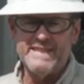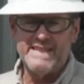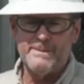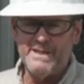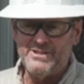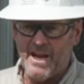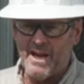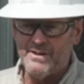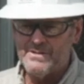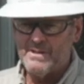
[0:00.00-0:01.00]
need to be
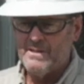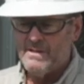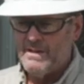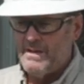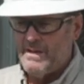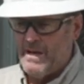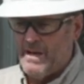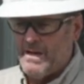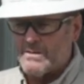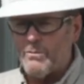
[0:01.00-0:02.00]
changed.
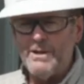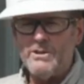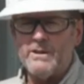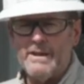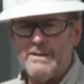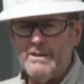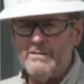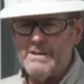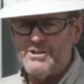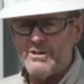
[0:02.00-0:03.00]
So what you're going to
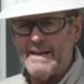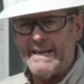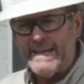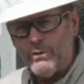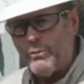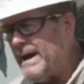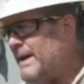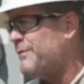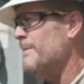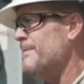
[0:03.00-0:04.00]
do is you're going to get
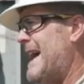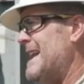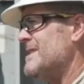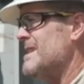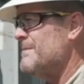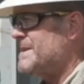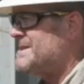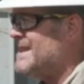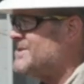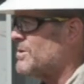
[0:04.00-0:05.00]
away from that
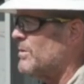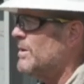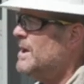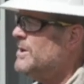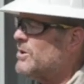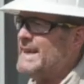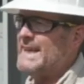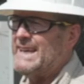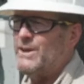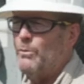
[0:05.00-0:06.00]
potential. You're going
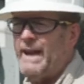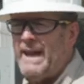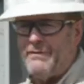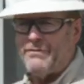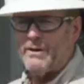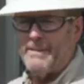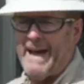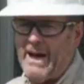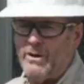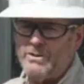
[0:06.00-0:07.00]
to get away from
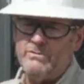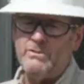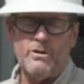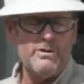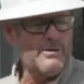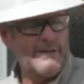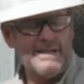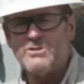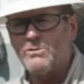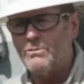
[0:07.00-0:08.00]
how you know your
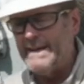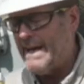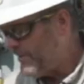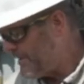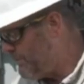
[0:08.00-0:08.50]
electrical reality